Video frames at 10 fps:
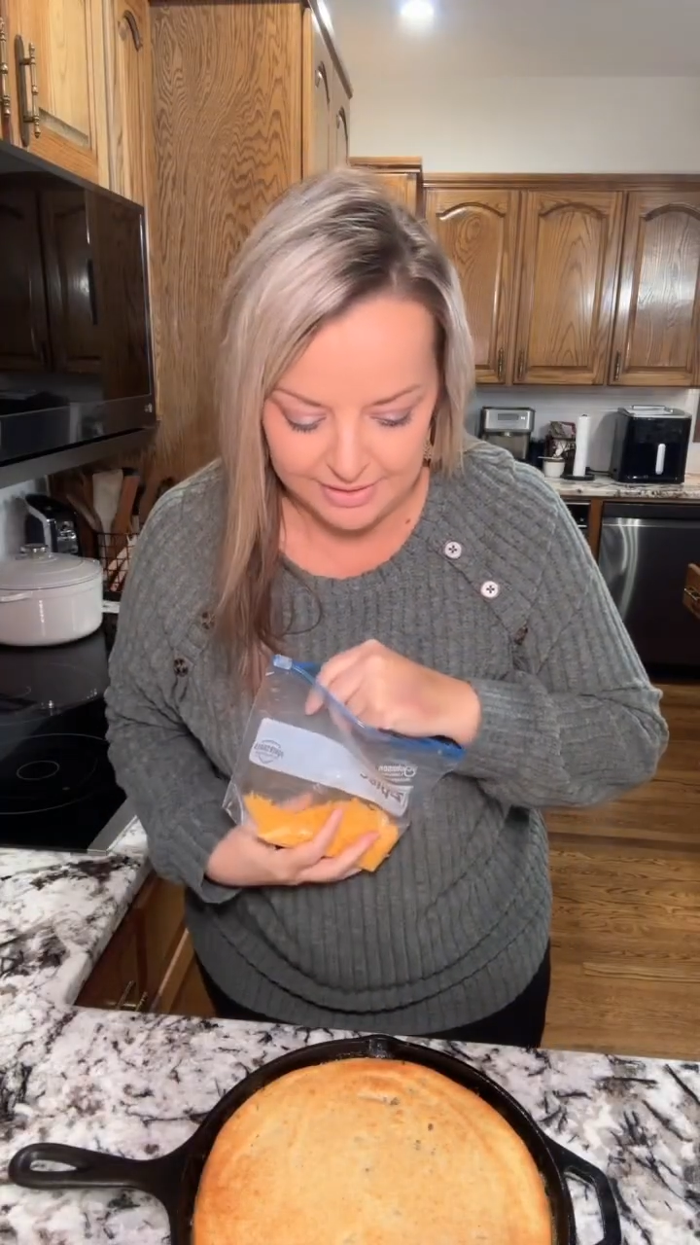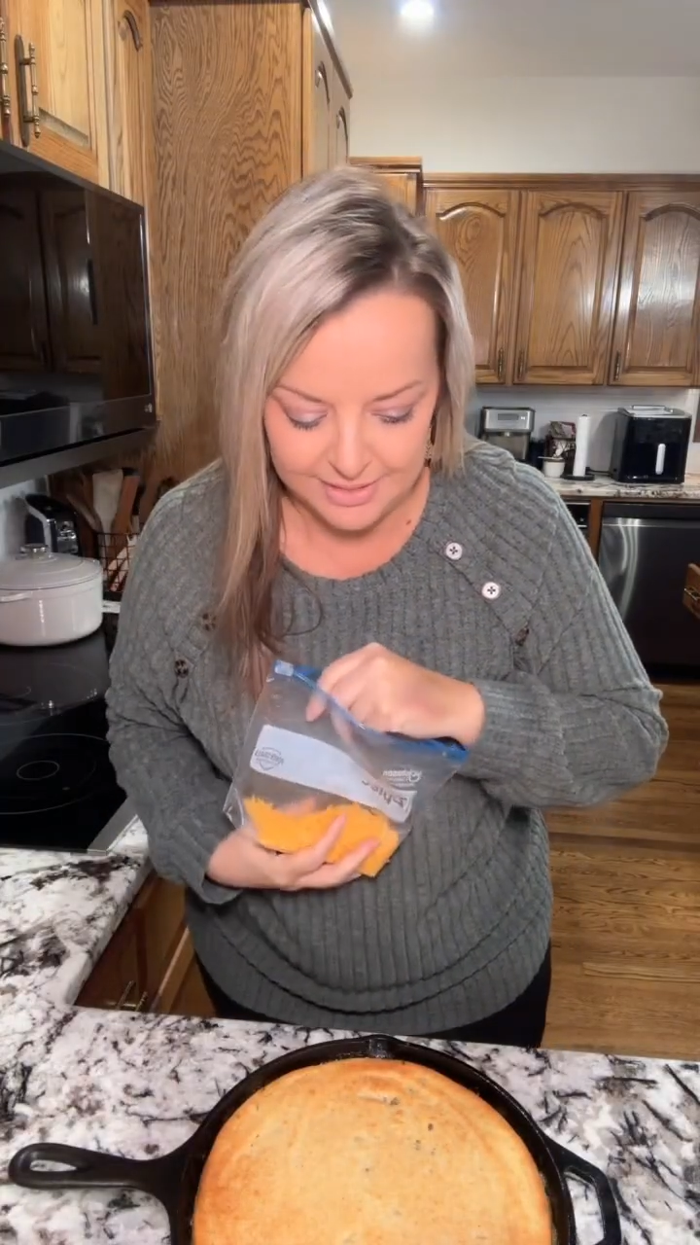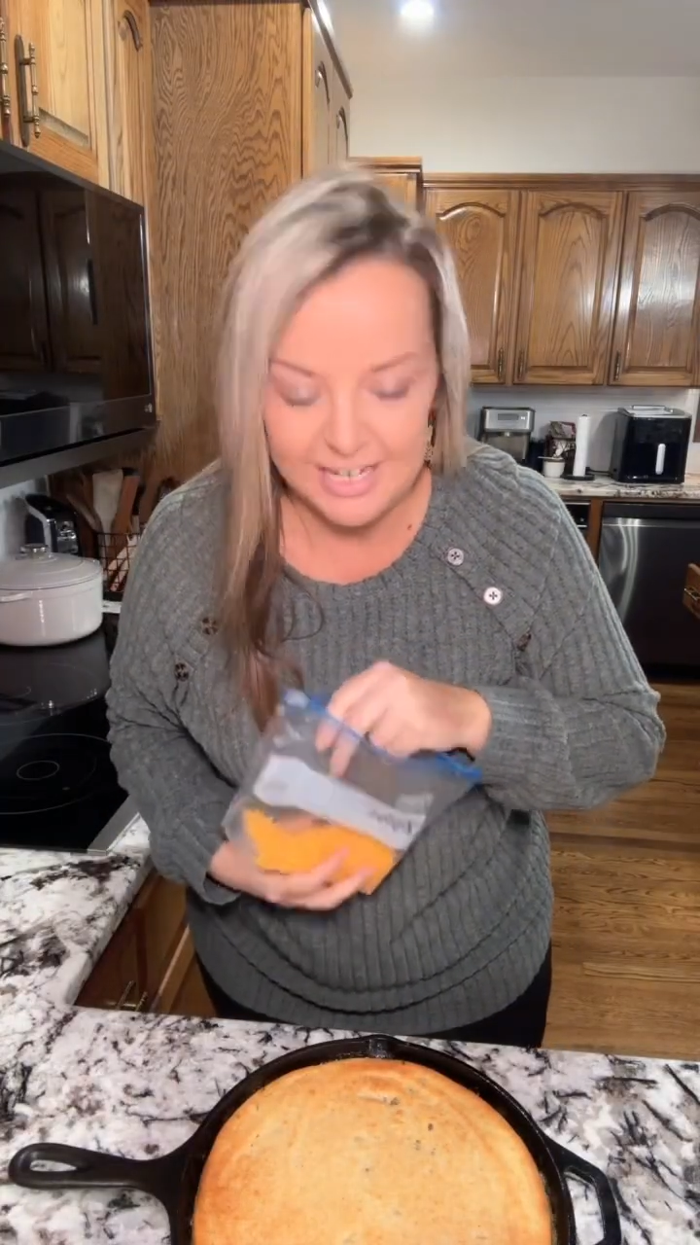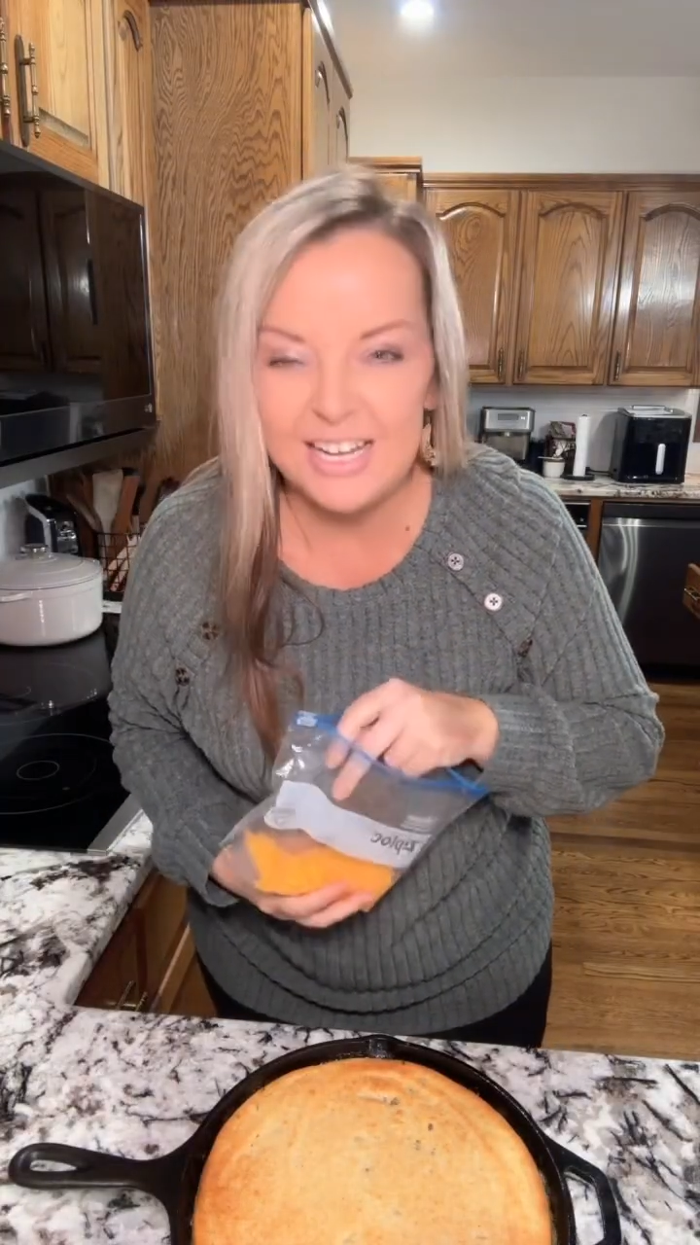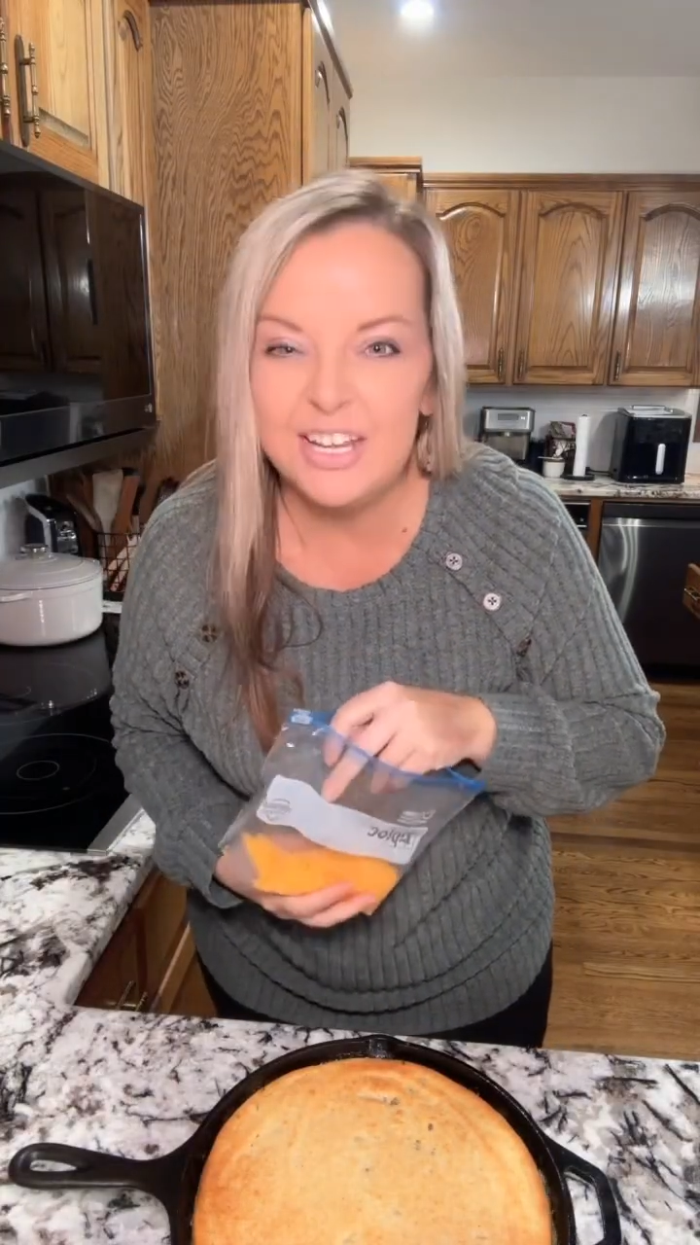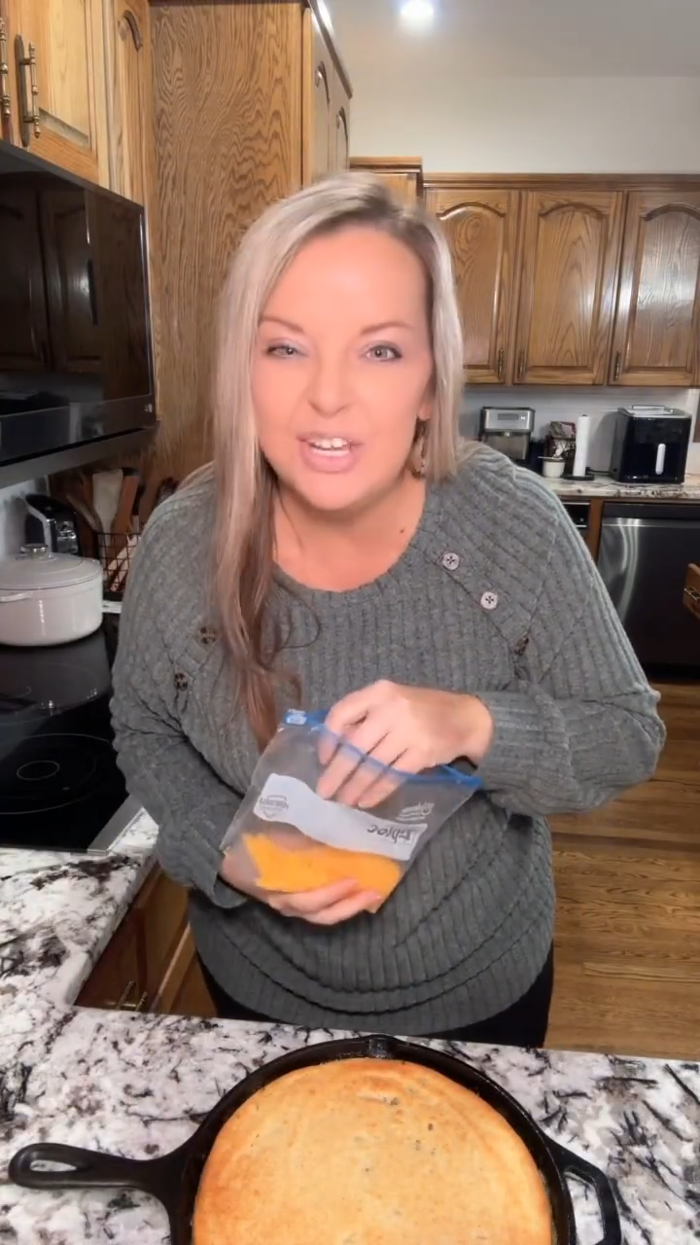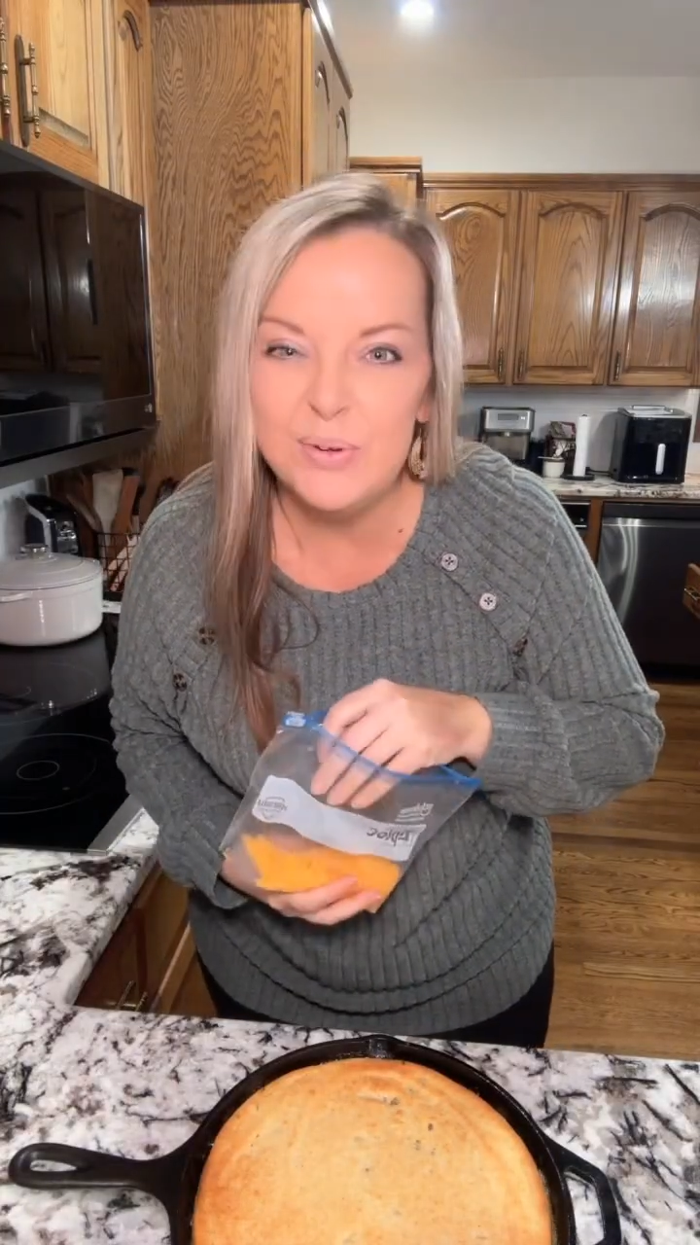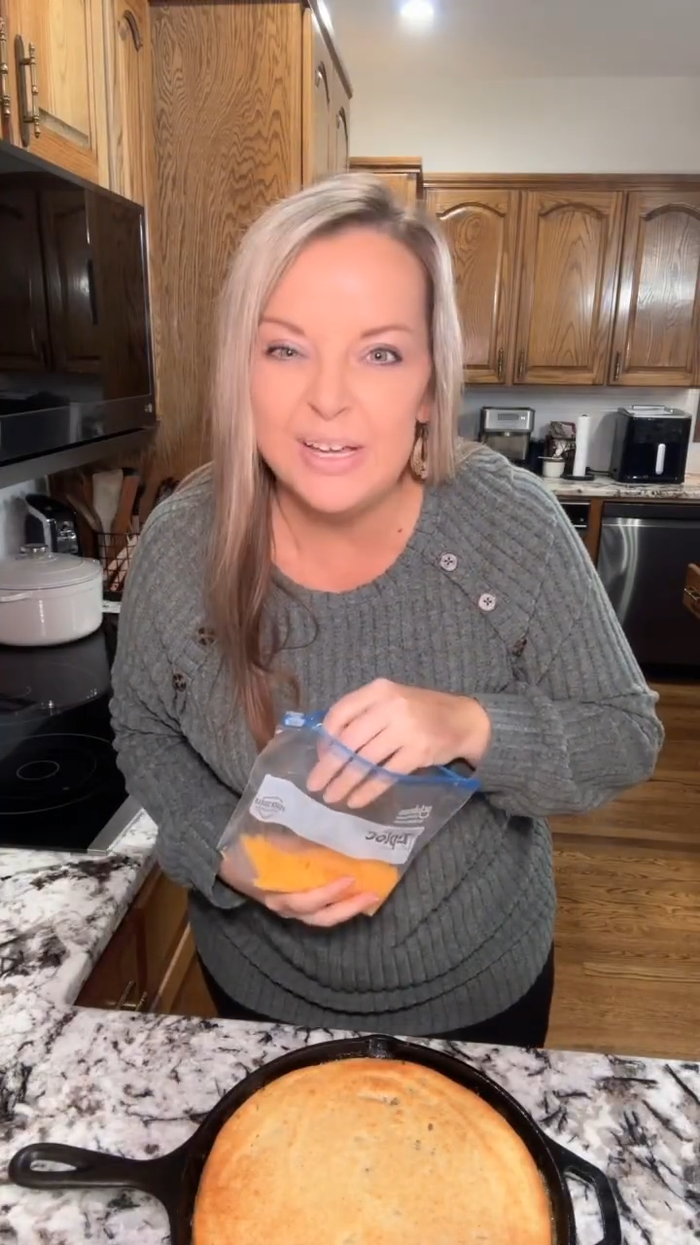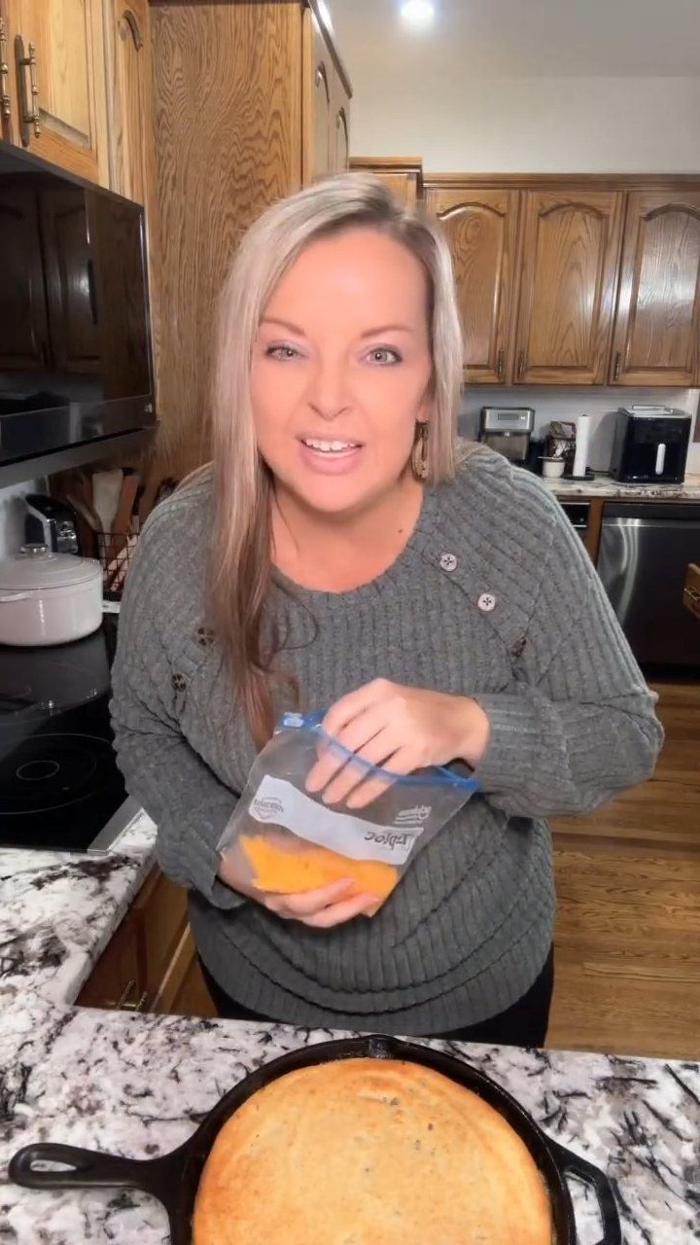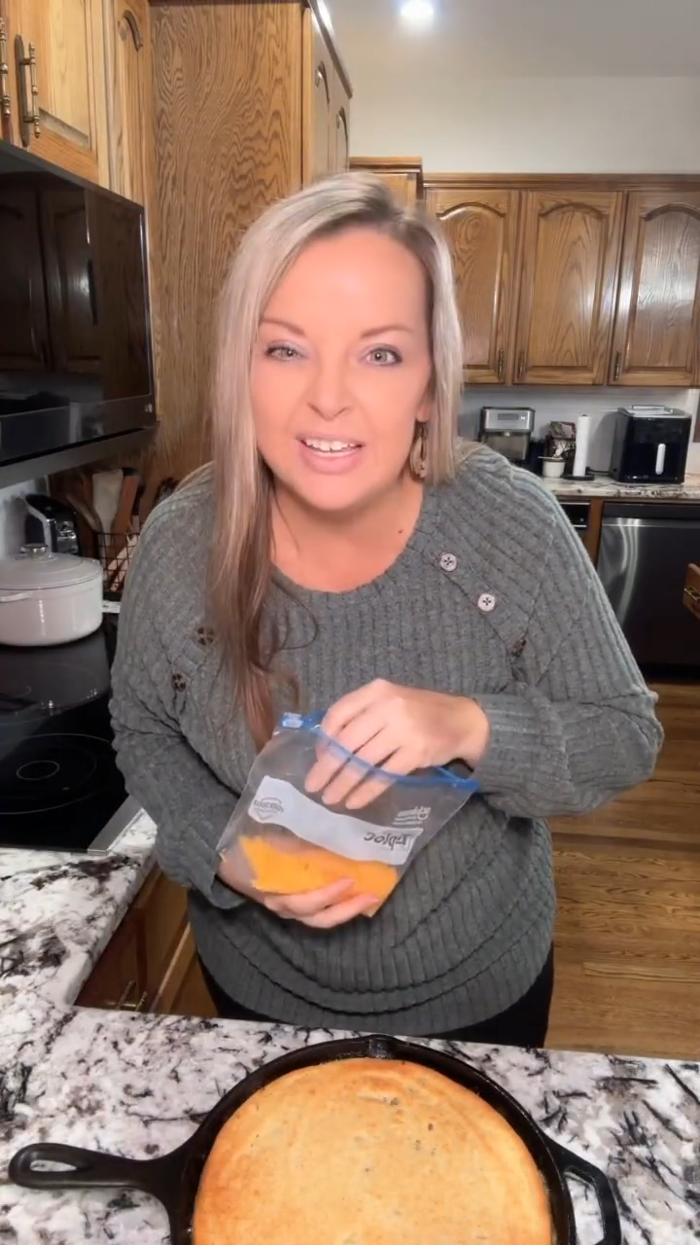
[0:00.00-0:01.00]
Should I do
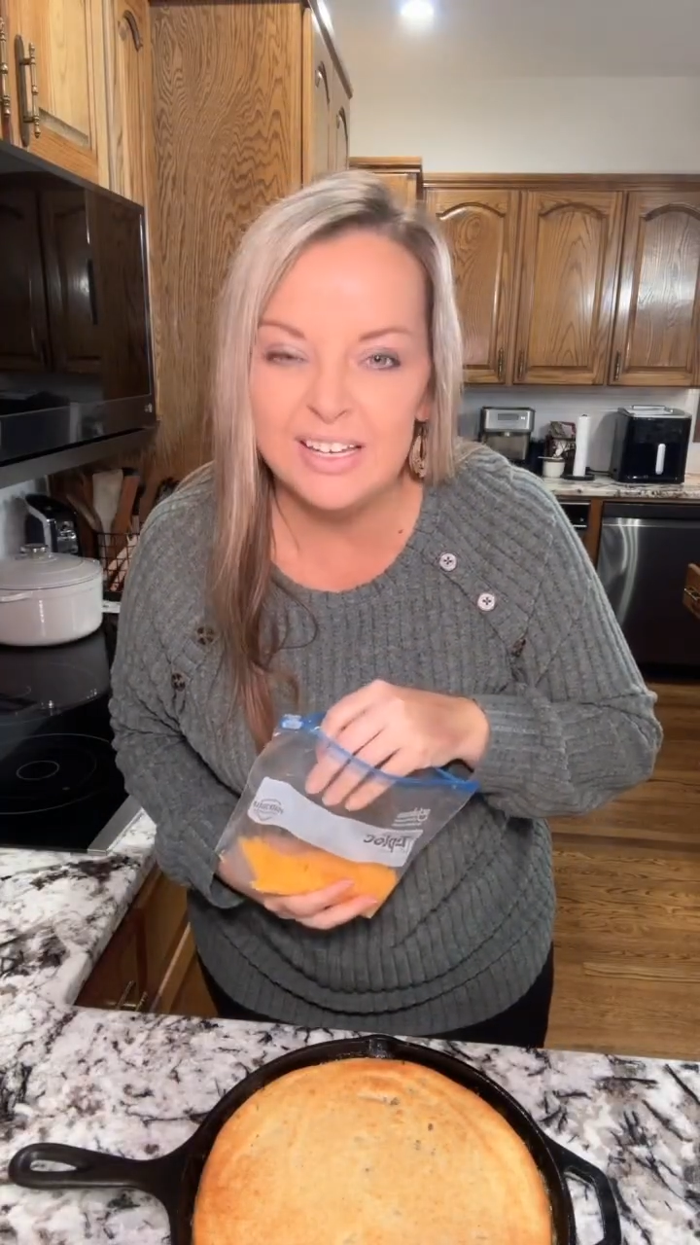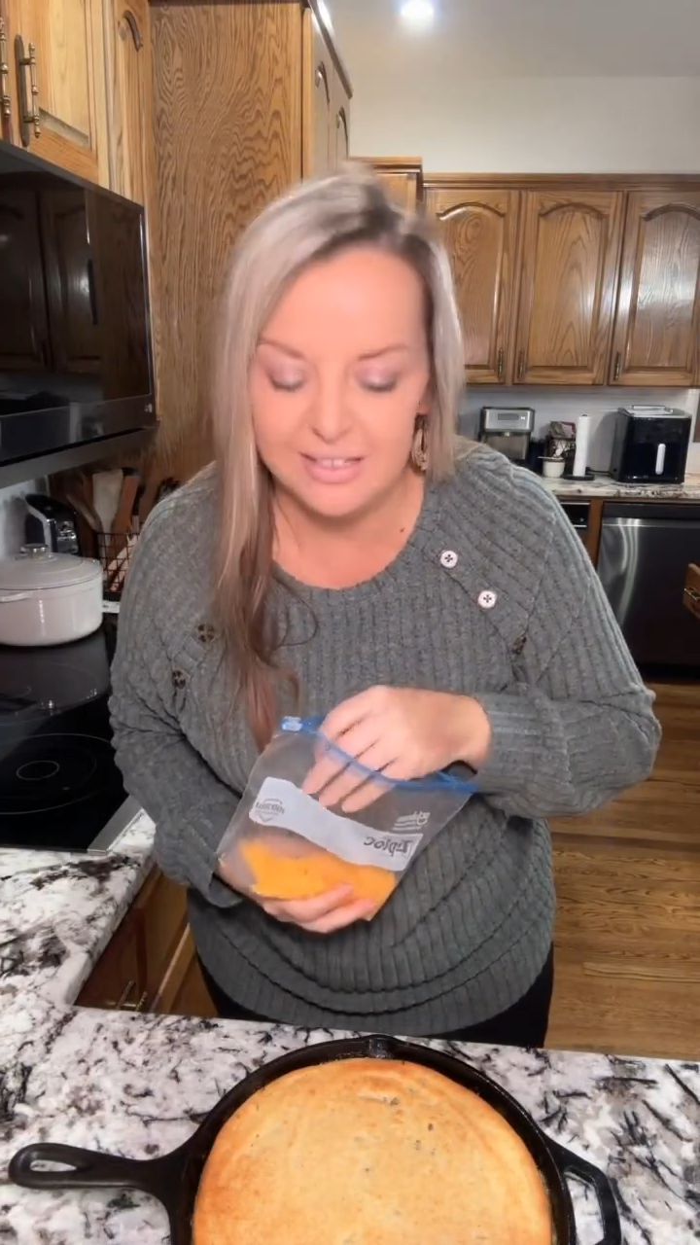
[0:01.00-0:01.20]
it?